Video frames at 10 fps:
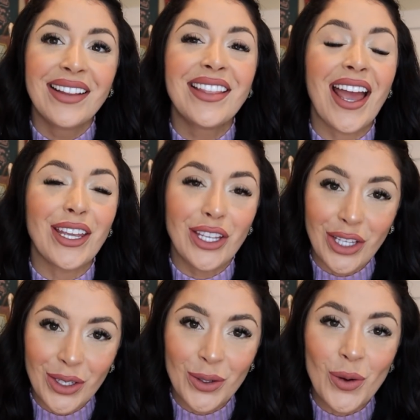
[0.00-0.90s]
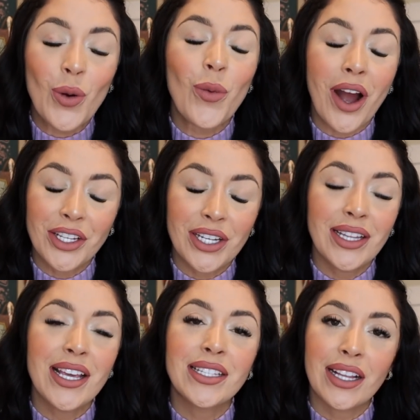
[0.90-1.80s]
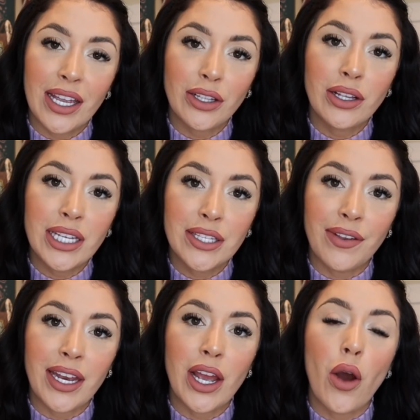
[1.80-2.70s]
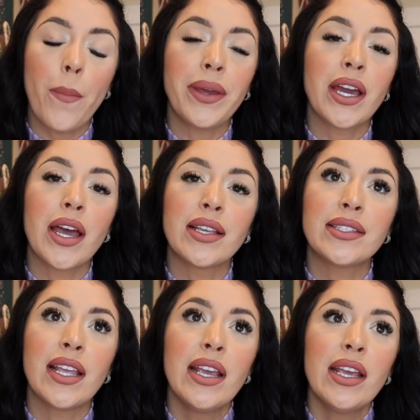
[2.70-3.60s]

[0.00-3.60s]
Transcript: that you watching this clicked on this video because